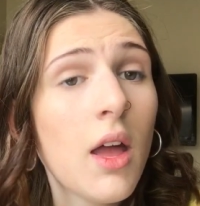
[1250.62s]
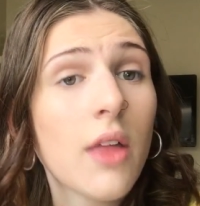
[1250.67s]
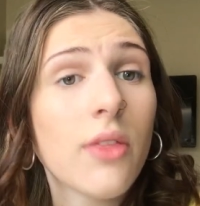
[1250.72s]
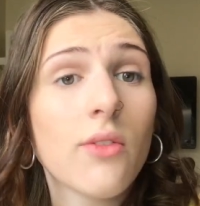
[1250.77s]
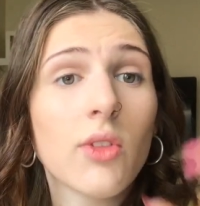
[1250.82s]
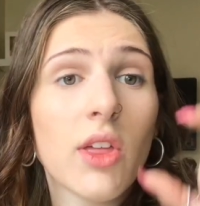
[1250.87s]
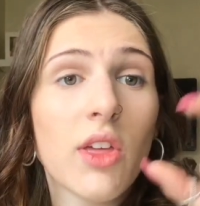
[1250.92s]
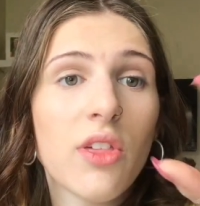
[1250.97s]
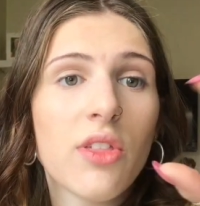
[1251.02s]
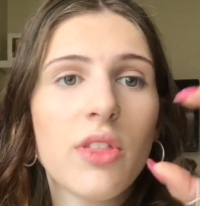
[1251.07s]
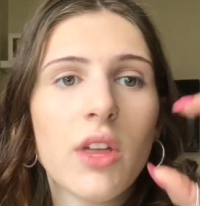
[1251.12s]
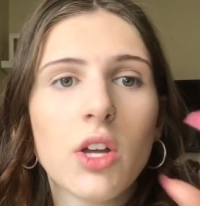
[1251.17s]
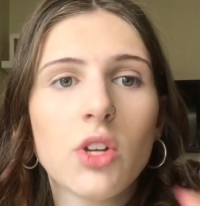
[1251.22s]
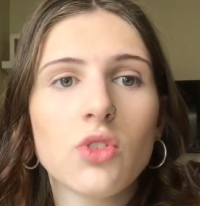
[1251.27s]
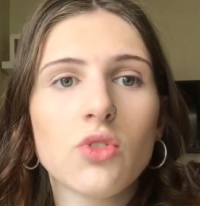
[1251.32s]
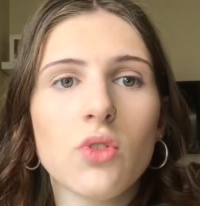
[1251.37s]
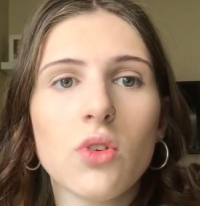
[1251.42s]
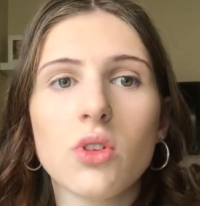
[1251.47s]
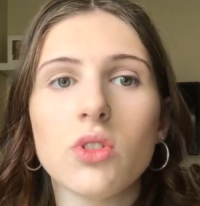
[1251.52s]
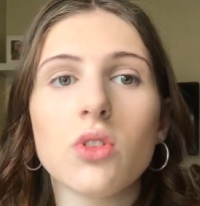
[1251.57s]
and they're like
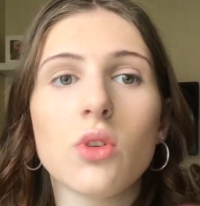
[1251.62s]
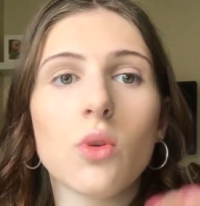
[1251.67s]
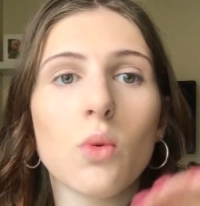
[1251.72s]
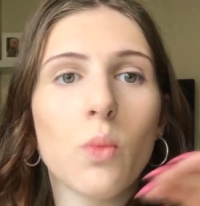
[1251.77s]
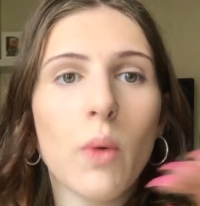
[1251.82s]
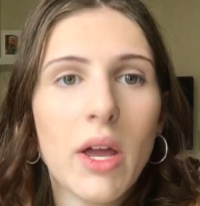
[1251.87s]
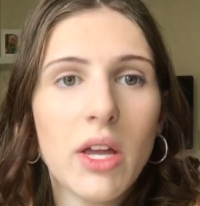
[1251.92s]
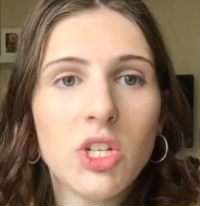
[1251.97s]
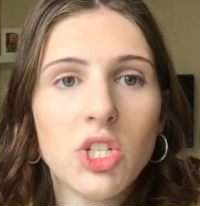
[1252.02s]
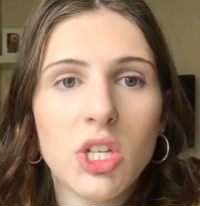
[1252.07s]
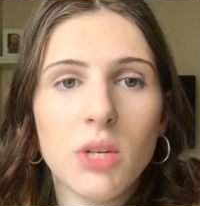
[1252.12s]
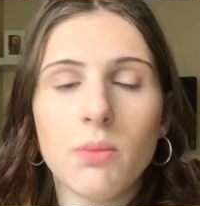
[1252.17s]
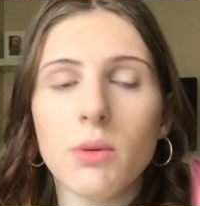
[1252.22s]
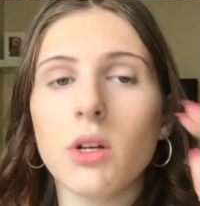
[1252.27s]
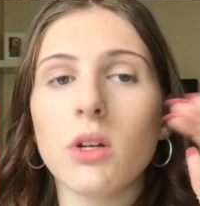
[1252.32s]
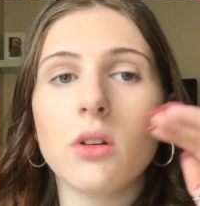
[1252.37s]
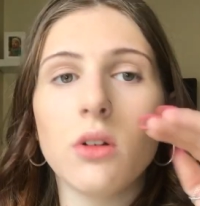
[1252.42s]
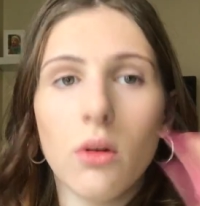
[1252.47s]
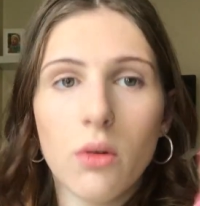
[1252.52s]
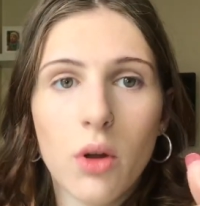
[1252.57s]
thick drawers. They're way
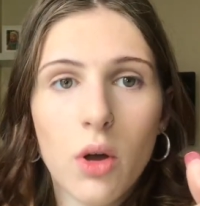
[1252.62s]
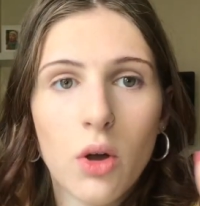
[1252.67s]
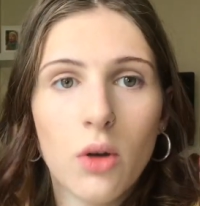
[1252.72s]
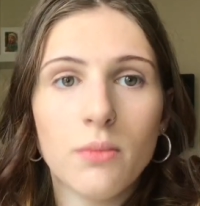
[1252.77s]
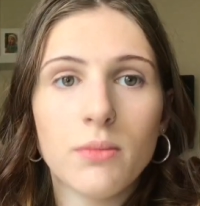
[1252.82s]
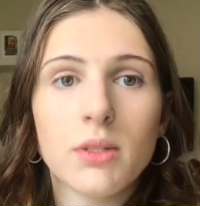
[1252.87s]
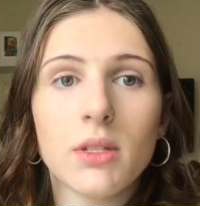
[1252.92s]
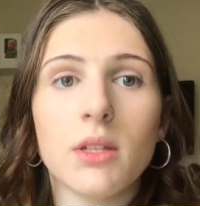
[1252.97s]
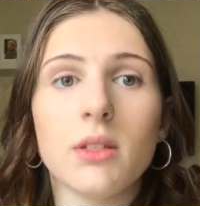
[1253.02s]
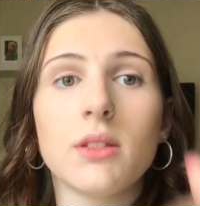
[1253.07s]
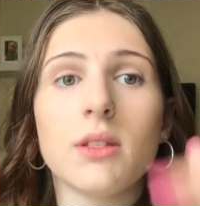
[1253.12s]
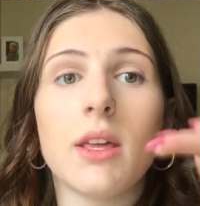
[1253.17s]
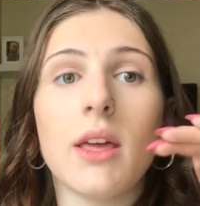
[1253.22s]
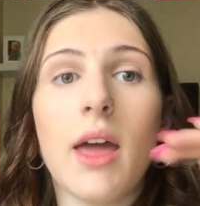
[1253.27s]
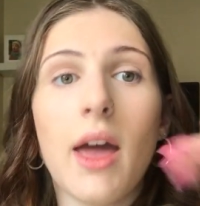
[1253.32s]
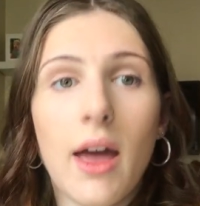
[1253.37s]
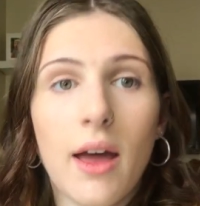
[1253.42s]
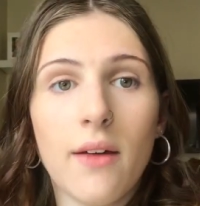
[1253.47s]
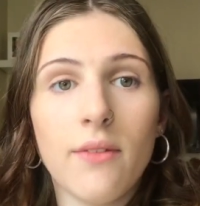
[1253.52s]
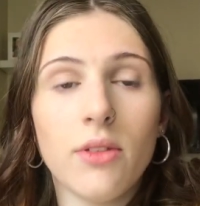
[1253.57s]
cheaper. Go to HomeSense. They
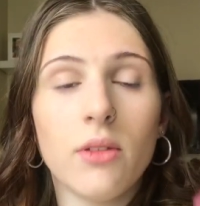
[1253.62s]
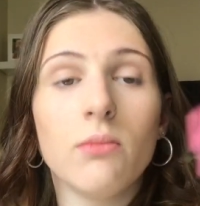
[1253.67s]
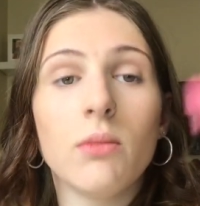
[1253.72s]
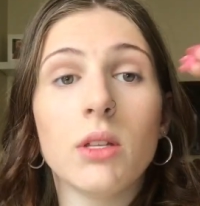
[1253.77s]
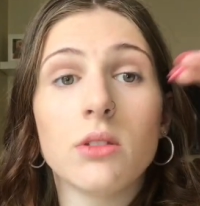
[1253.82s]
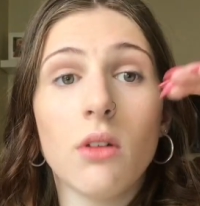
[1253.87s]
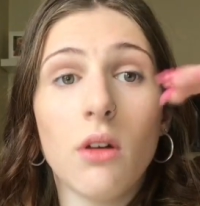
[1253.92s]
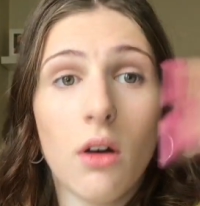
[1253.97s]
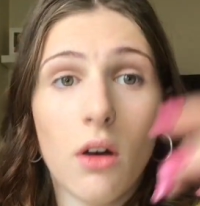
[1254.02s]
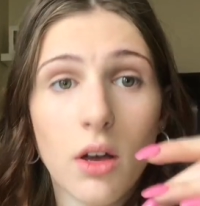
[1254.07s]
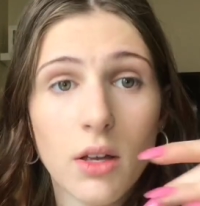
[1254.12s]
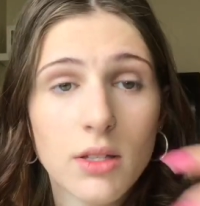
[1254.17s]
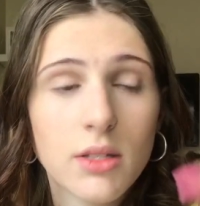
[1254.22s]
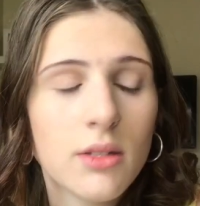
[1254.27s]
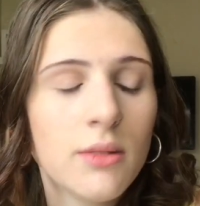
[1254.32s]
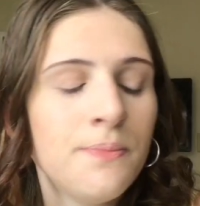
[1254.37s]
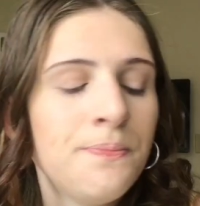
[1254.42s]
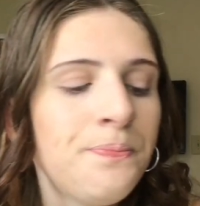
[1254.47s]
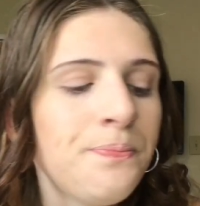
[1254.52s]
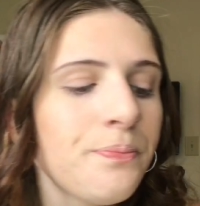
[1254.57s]
have them. It's
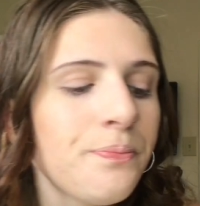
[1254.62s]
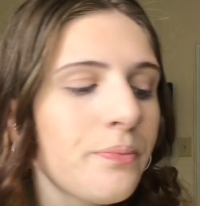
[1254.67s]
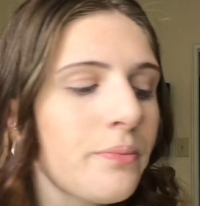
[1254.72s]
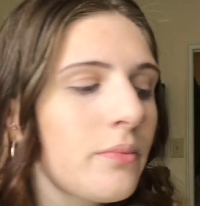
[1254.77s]
awesome.